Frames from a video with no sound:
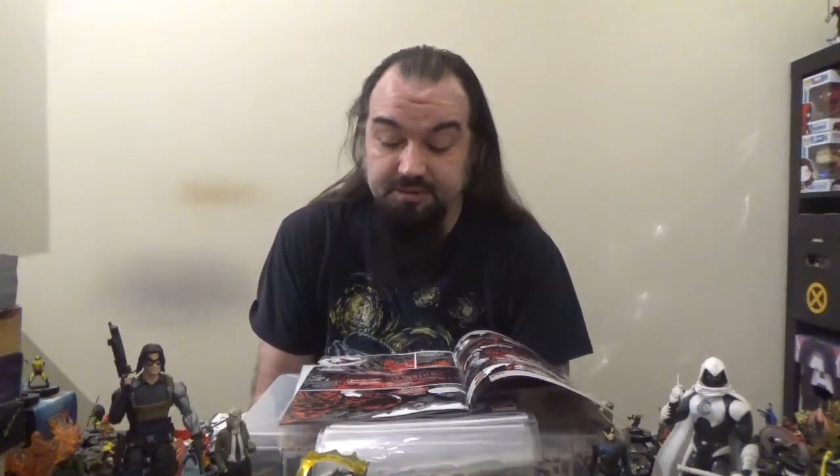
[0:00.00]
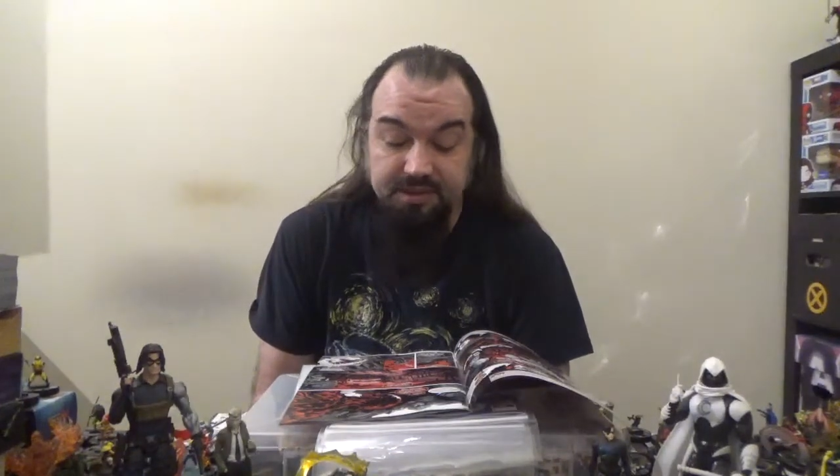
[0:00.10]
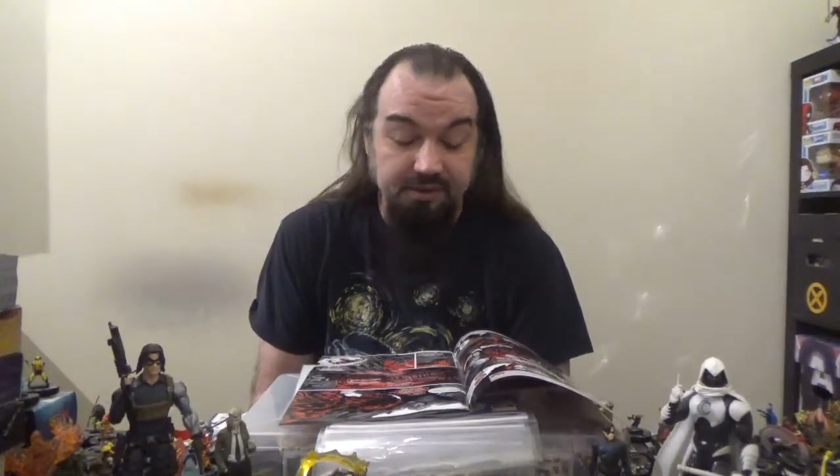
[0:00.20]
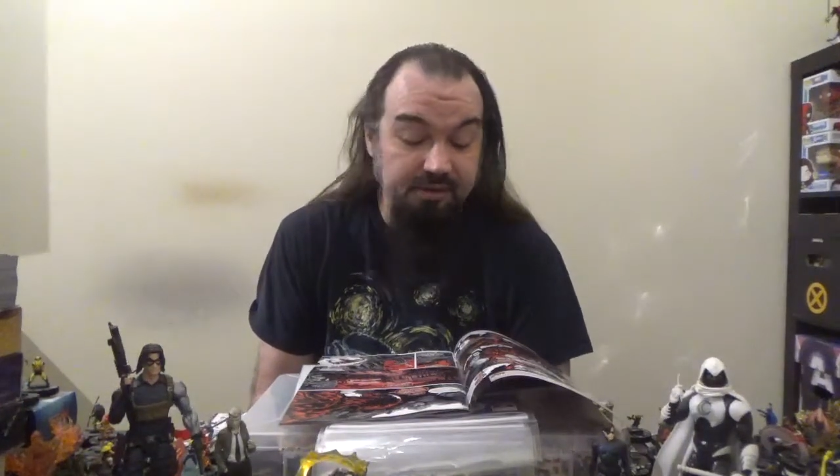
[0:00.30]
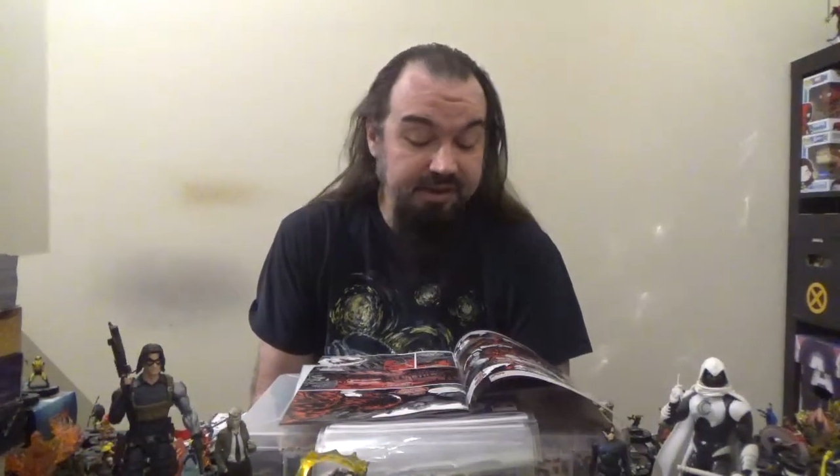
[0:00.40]

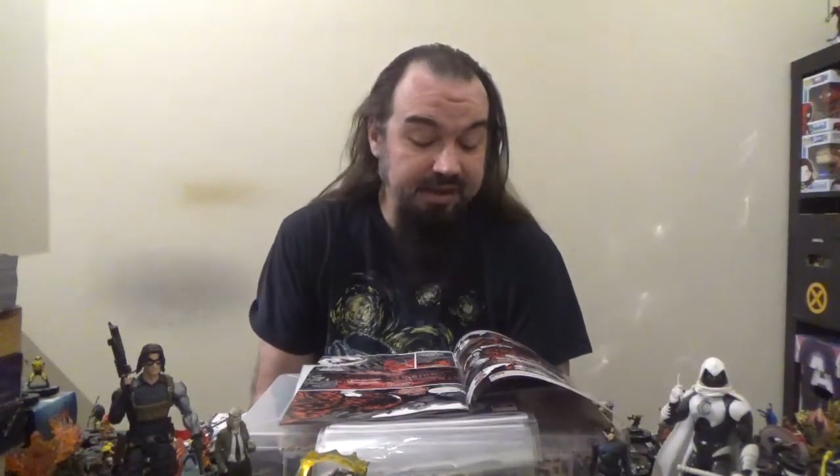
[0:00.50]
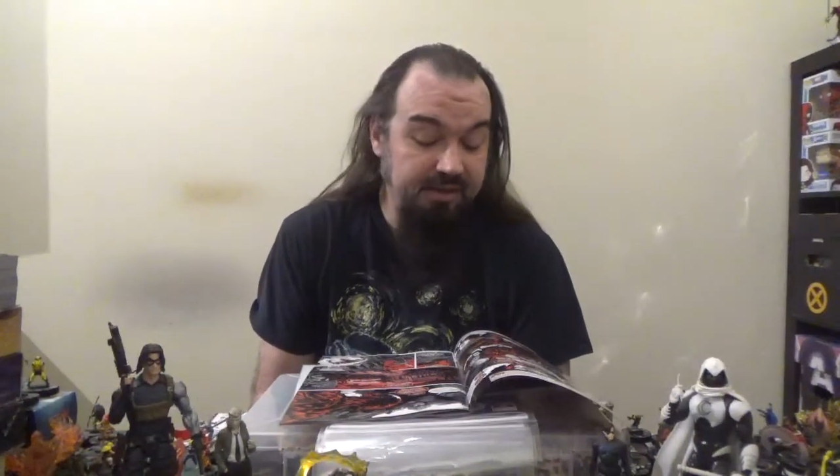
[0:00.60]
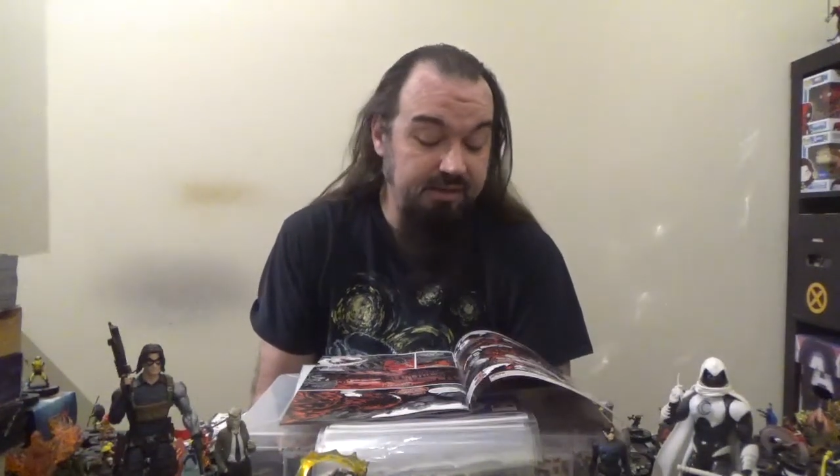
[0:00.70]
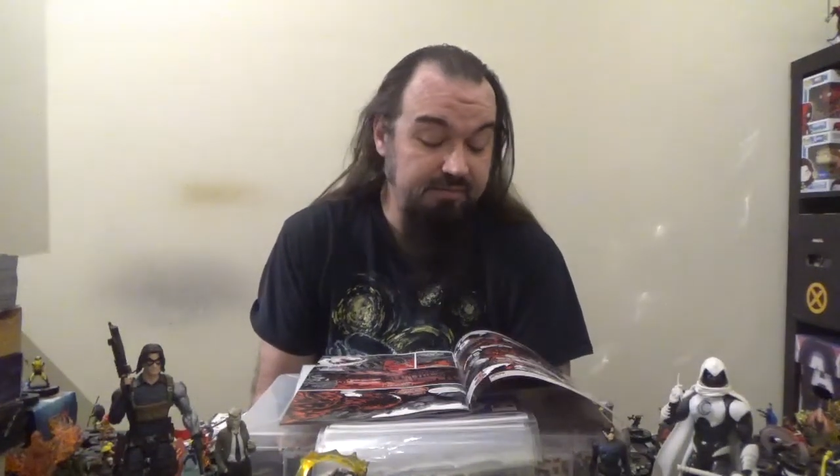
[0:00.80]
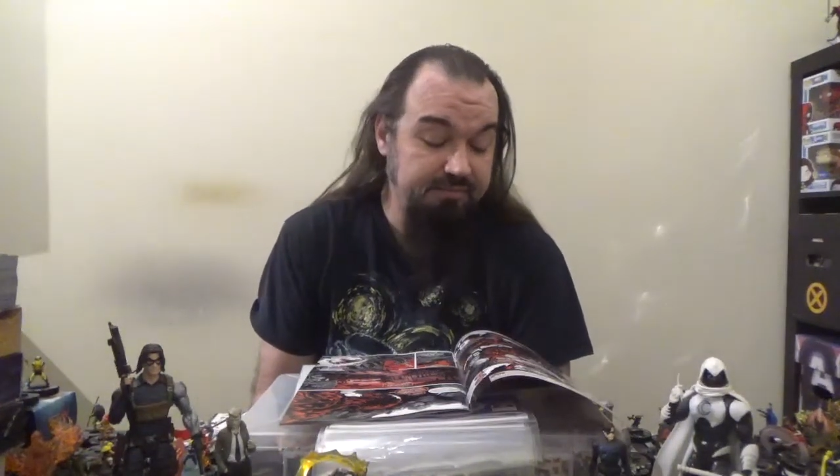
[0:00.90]
He's already taken
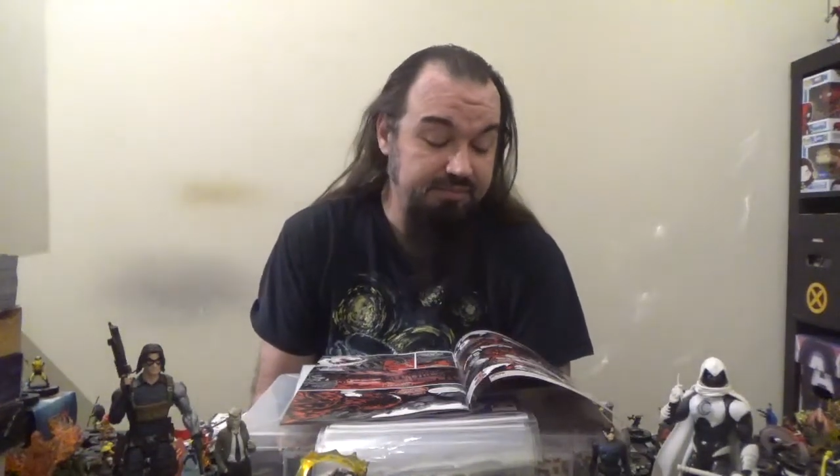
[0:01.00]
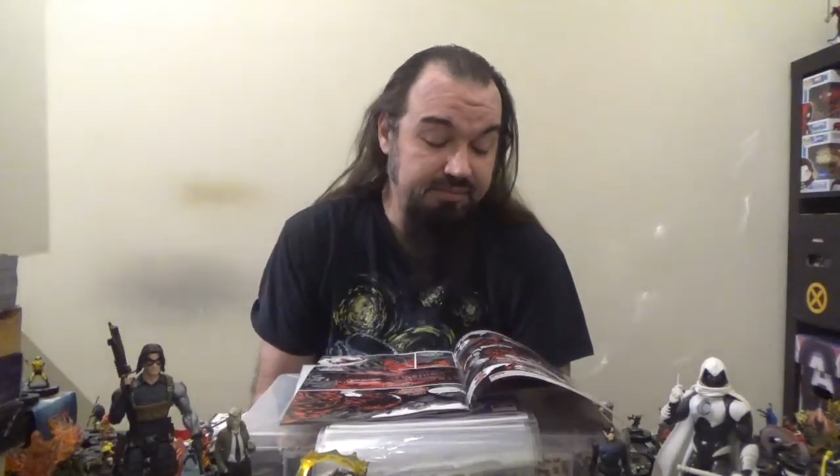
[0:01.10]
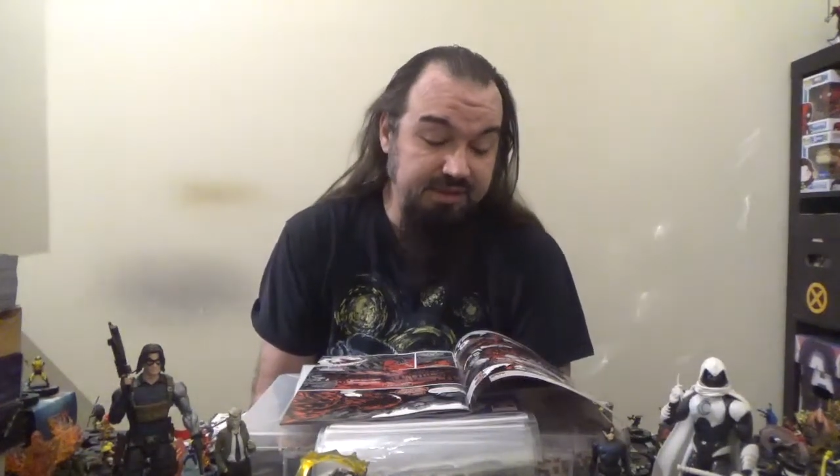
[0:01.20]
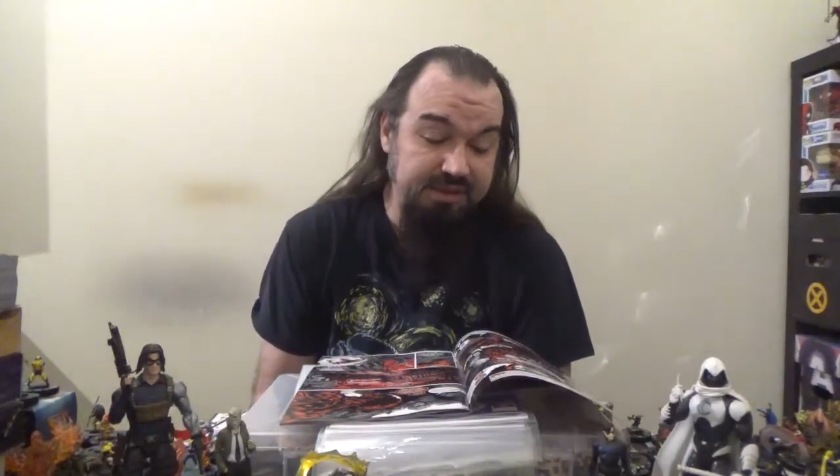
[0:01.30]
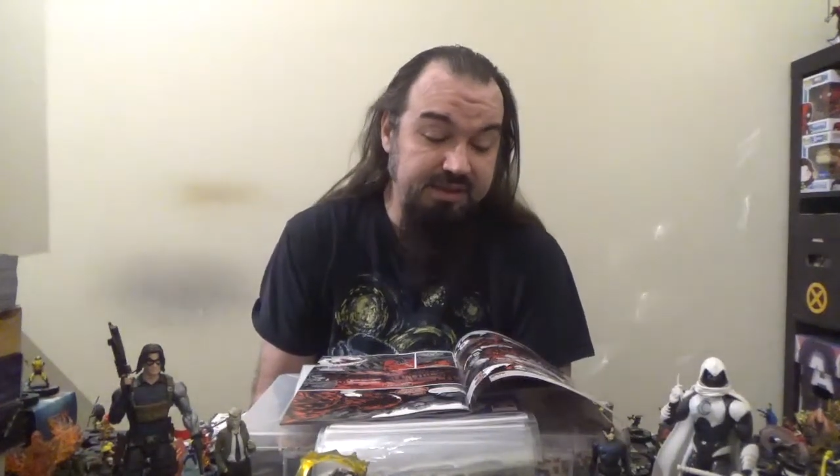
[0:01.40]
a
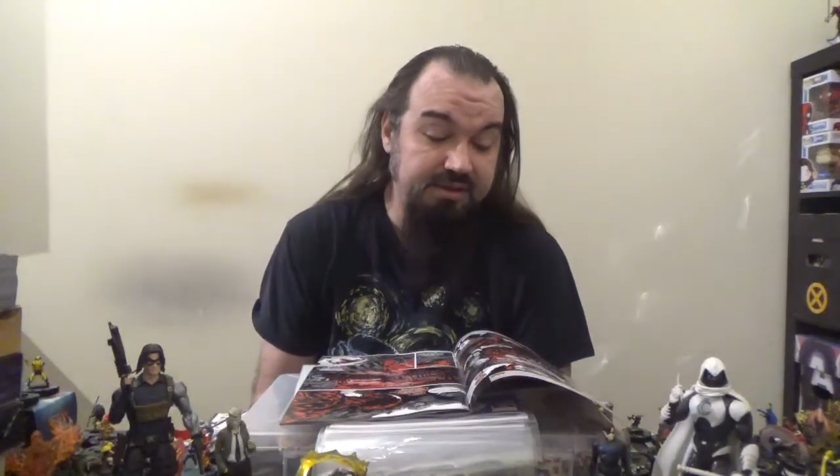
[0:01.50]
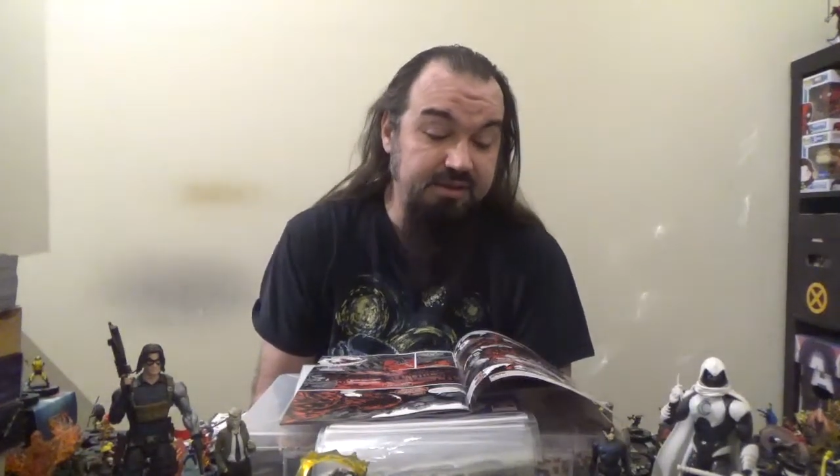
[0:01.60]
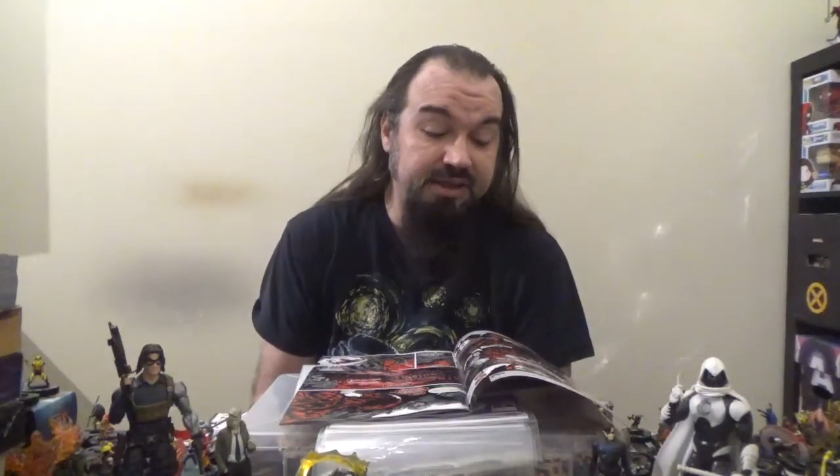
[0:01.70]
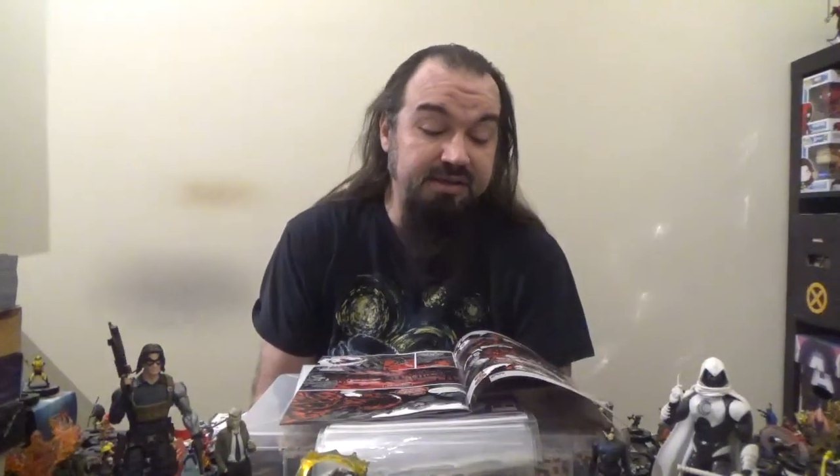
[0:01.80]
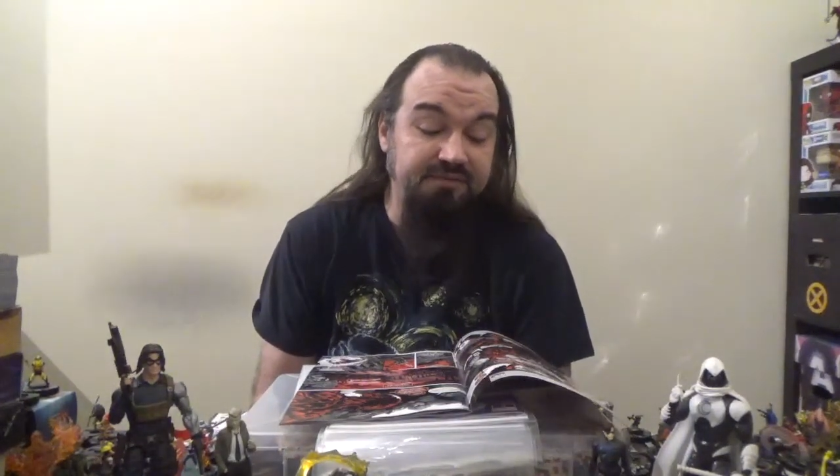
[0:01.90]
pretty
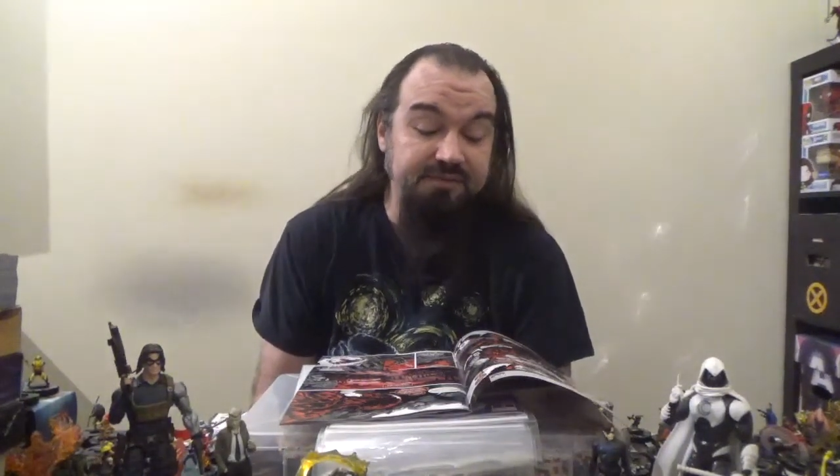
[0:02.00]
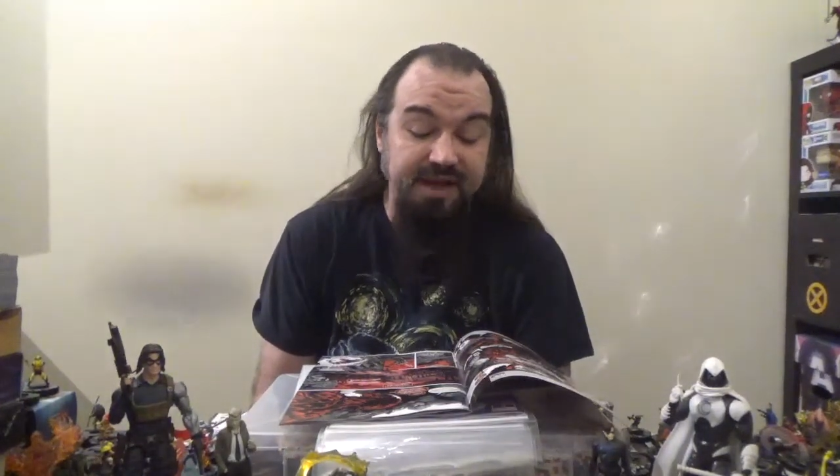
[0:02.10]
good hit from